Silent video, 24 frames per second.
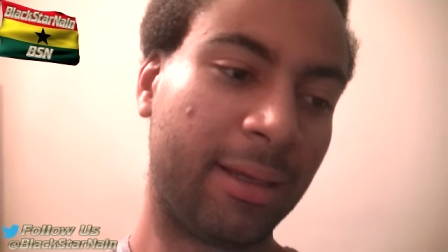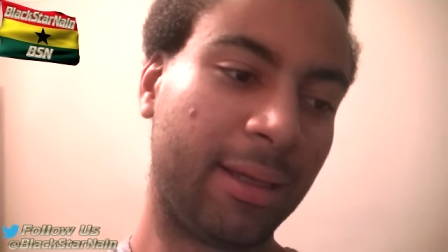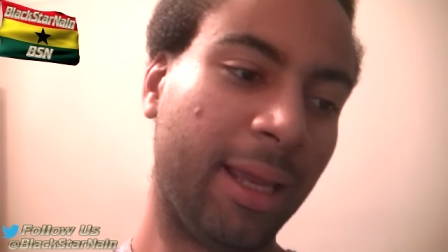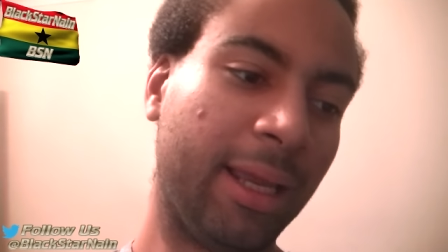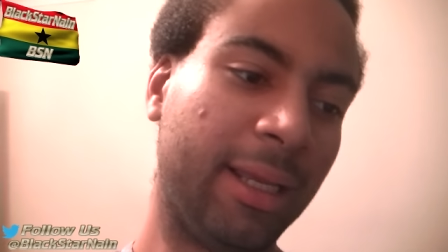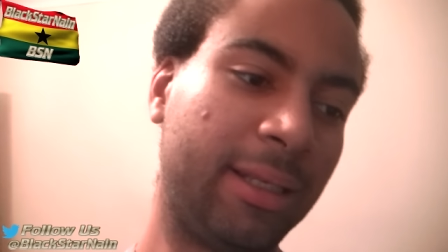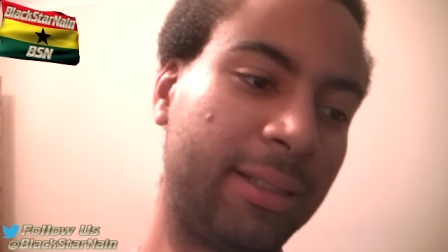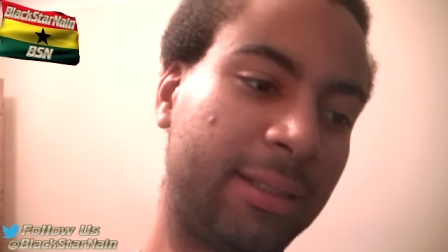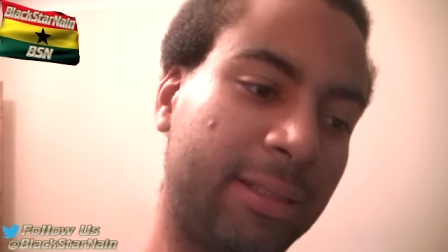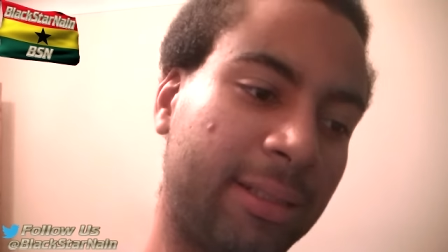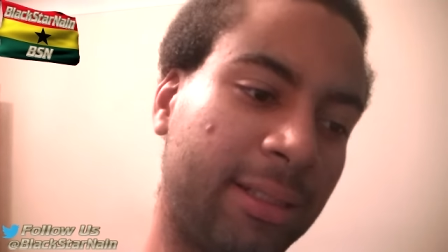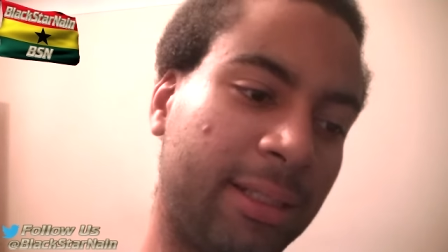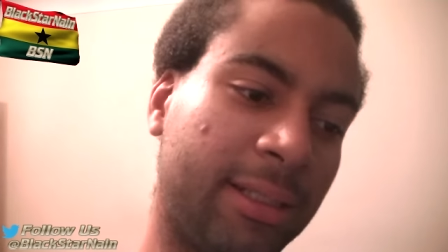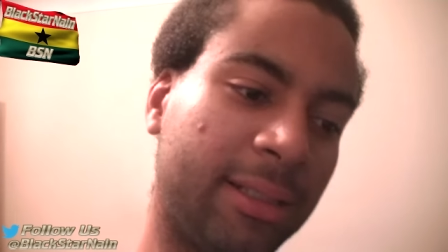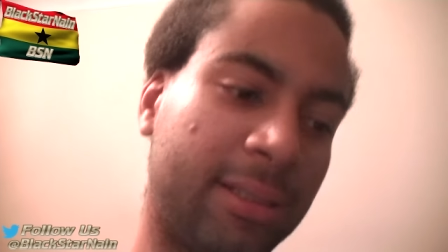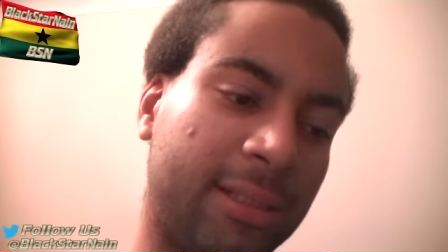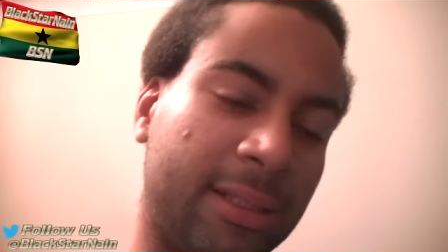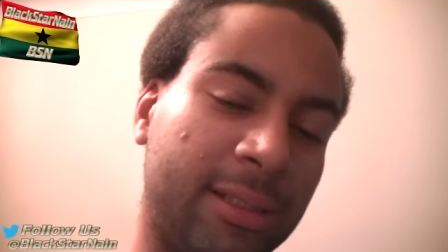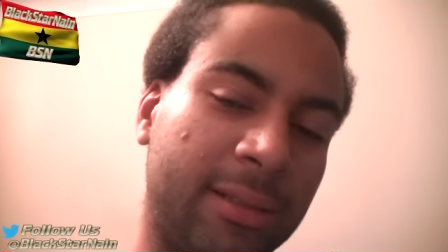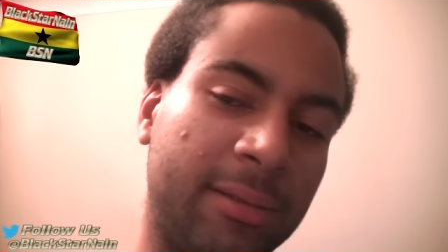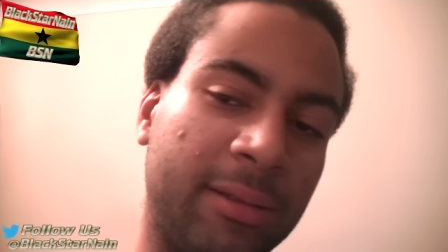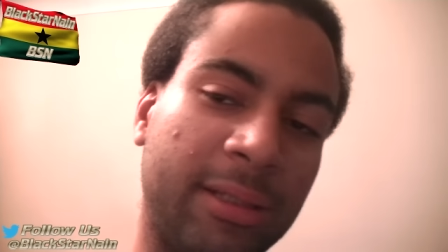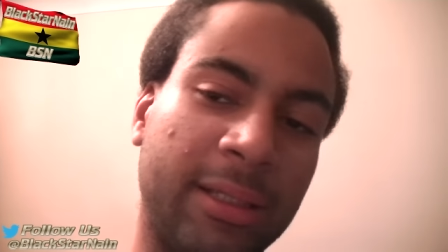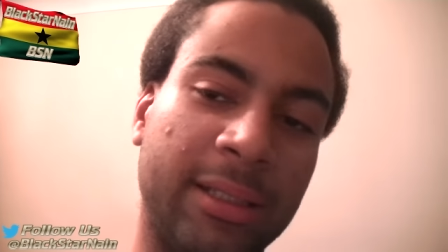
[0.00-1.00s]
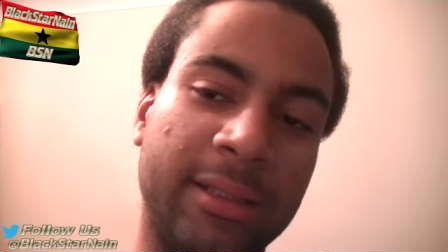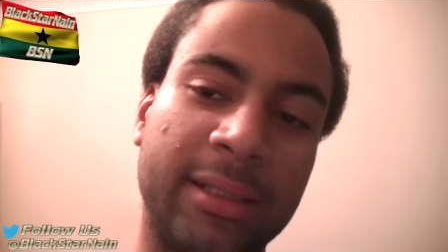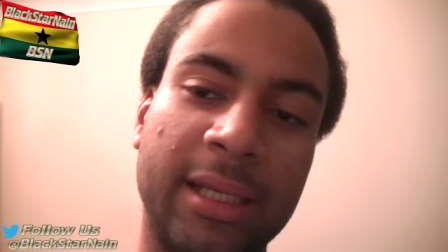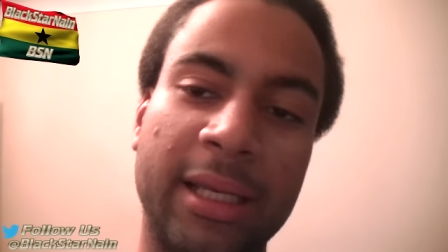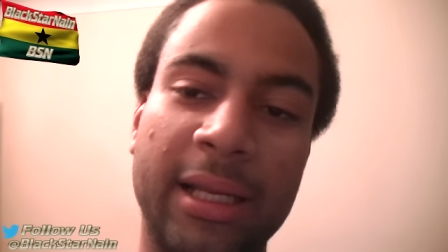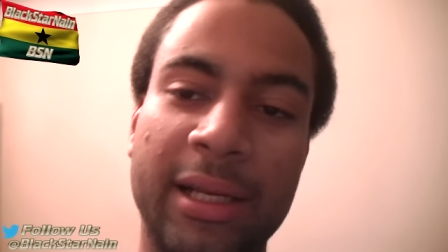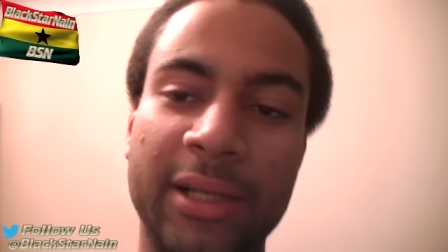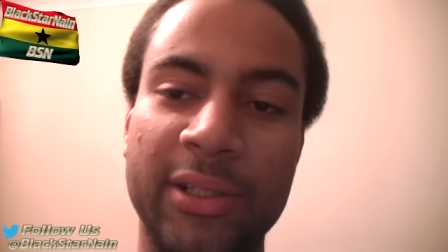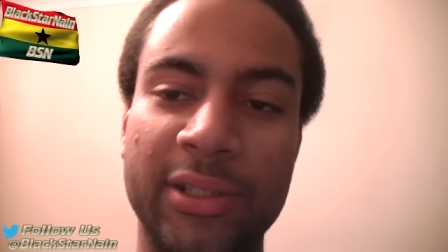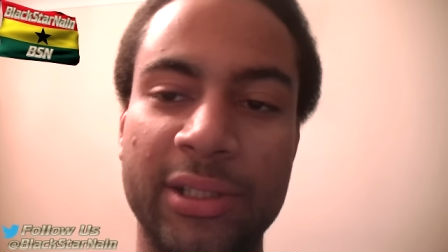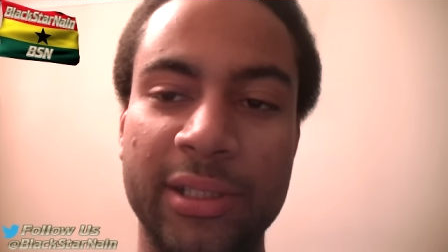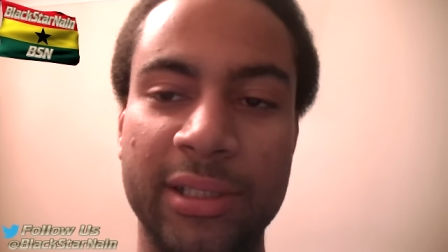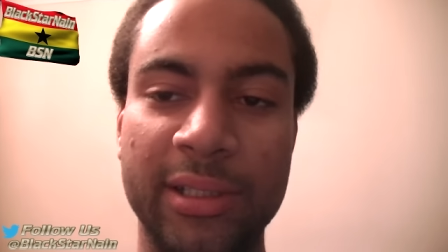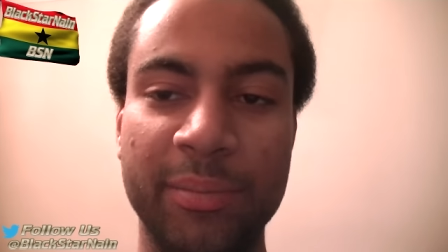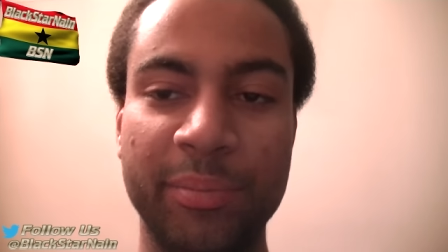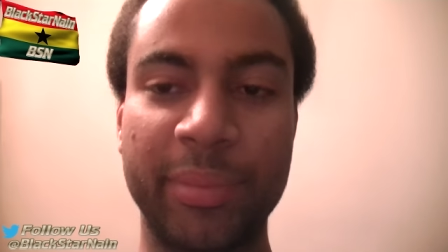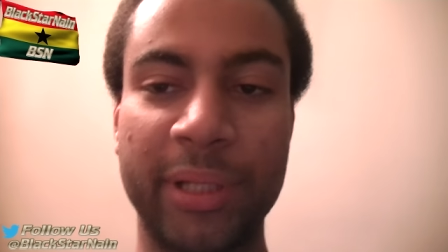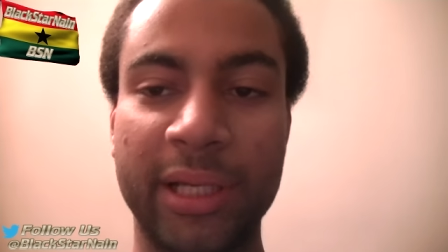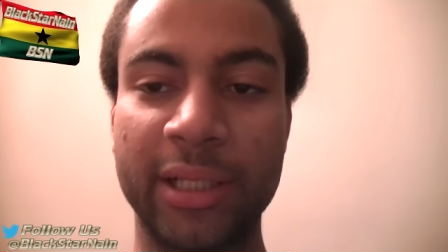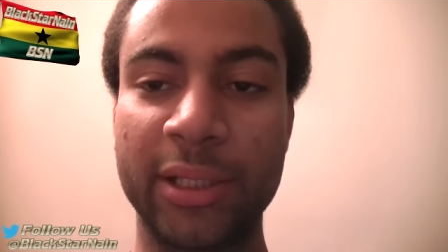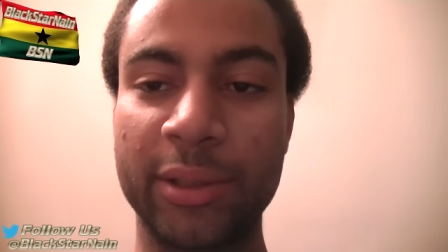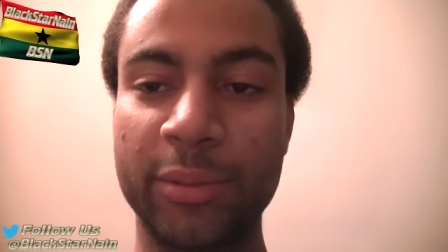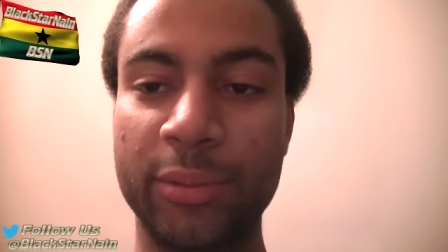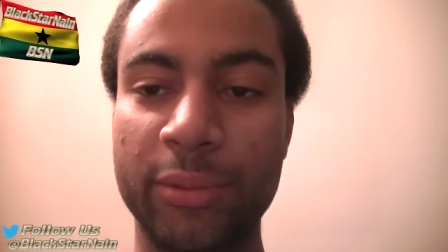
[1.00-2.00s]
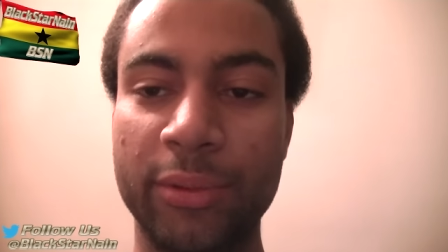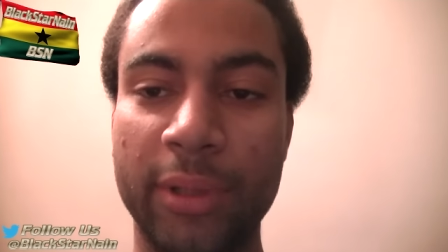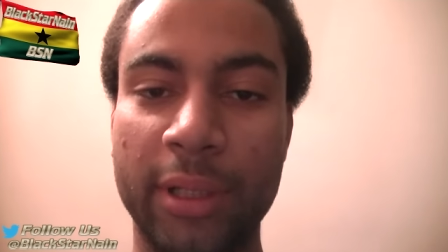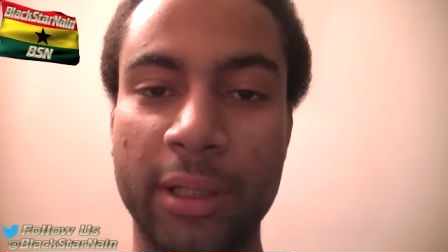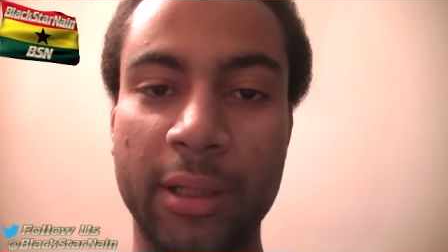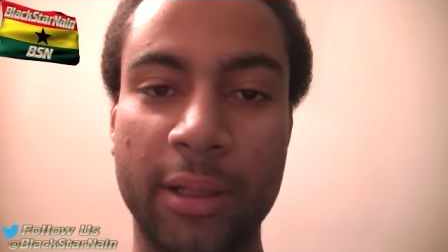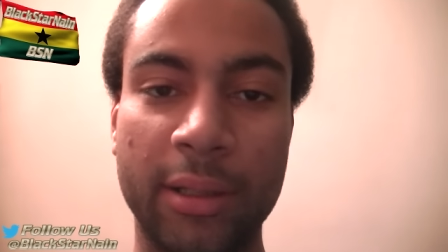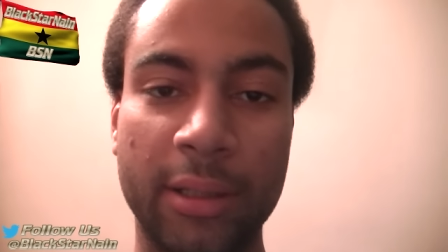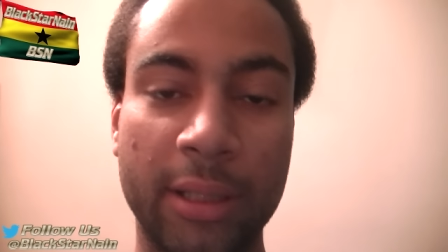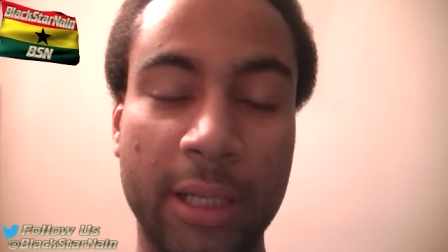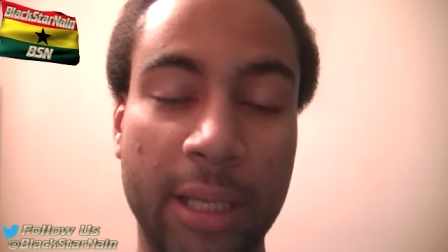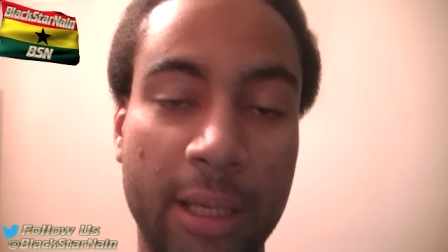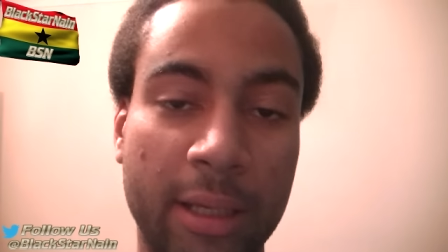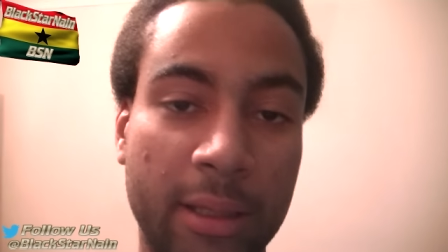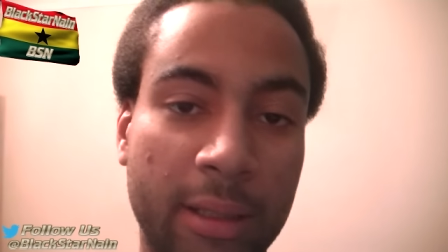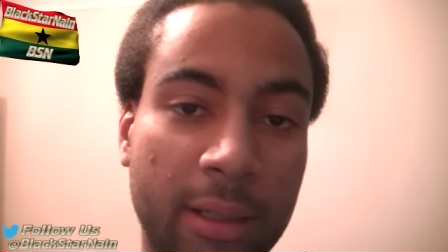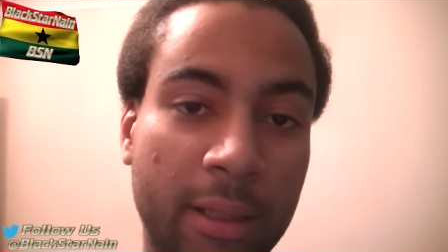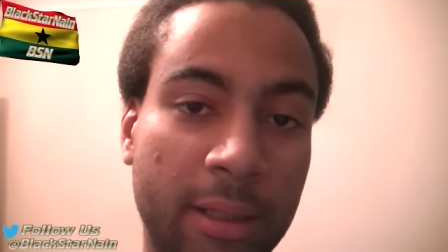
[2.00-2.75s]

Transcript: His, his, his English is impeccable, I can't lie.